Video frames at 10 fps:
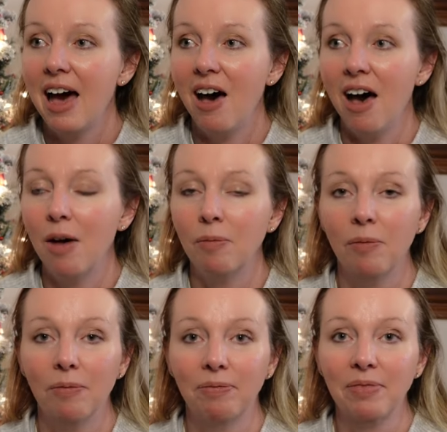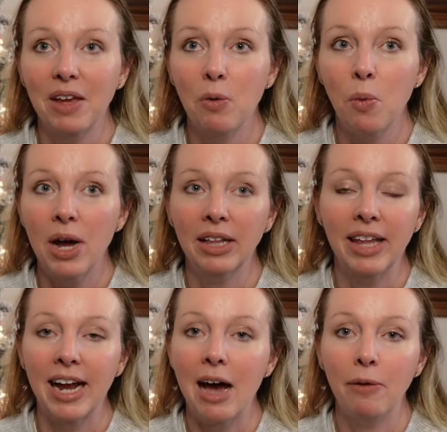What,
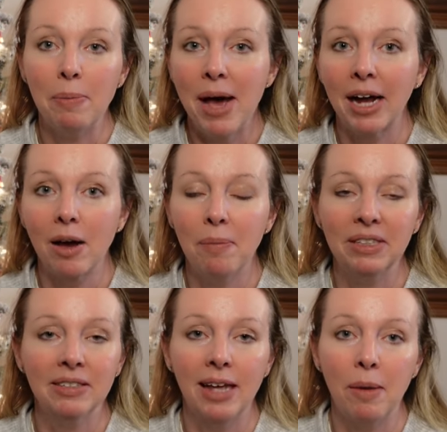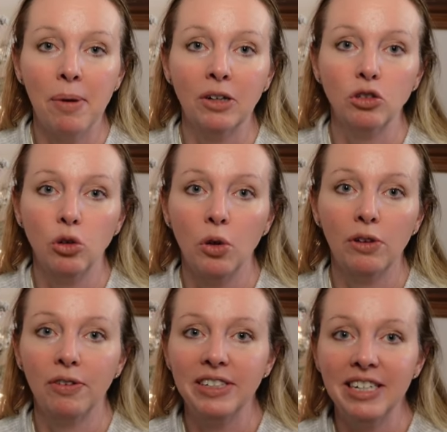like how we pack up and set up our stroller
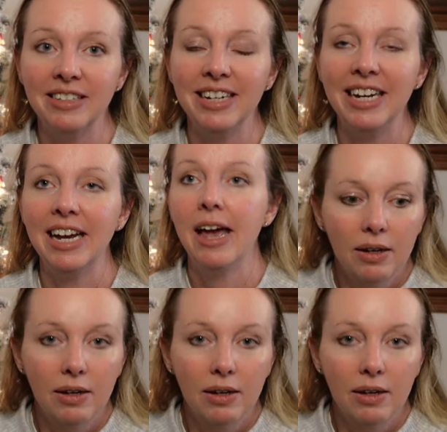for Disney.